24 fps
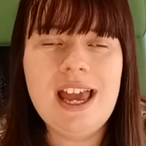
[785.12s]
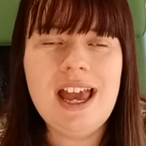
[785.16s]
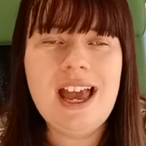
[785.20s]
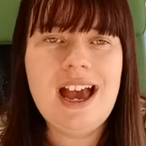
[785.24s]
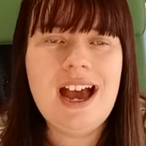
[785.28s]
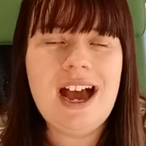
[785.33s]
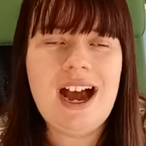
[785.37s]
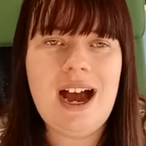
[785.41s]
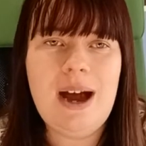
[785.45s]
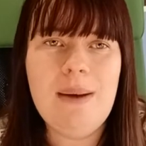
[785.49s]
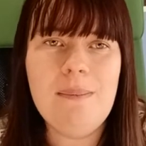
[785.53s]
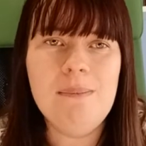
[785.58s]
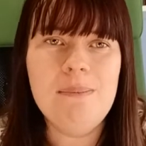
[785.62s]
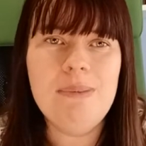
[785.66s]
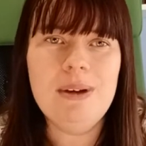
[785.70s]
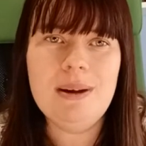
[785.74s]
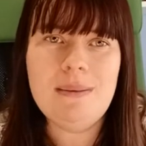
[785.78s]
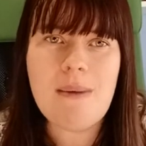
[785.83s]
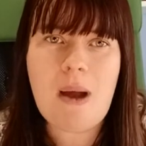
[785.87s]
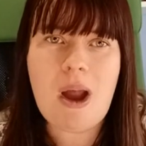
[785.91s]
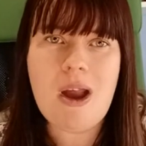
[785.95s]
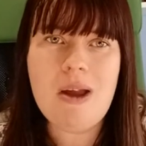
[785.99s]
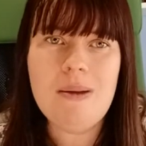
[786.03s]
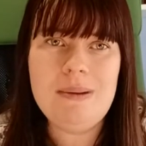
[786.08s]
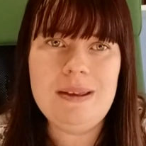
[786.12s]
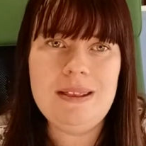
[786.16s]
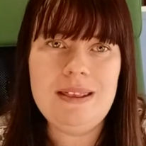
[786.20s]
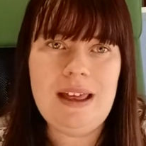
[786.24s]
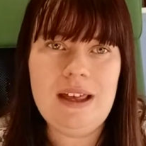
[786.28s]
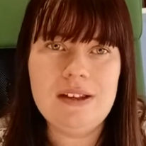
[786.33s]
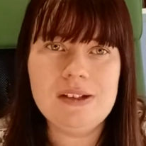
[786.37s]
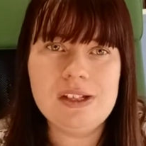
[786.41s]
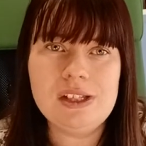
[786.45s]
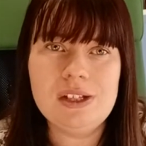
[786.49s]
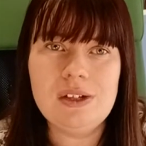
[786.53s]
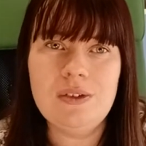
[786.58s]
But I'm hoping
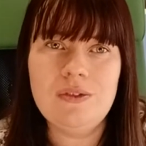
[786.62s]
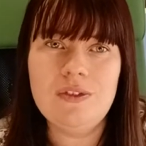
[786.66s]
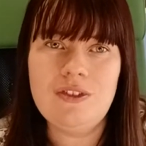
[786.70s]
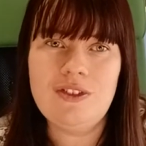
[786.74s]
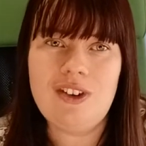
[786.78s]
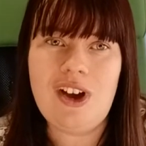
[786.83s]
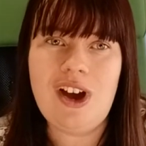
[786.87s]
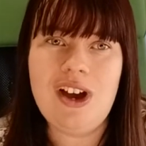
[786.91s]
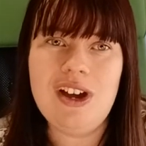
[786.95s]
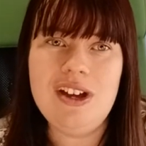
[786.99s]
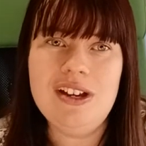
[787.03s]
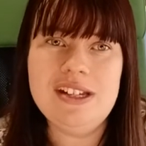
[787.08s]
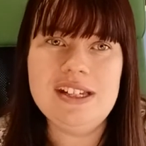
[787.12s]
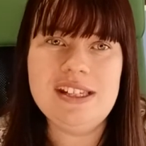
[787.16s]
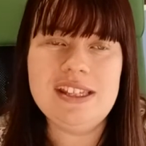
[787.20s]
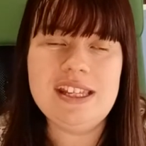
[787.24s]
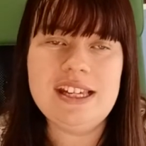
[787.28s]
they'll sort of iron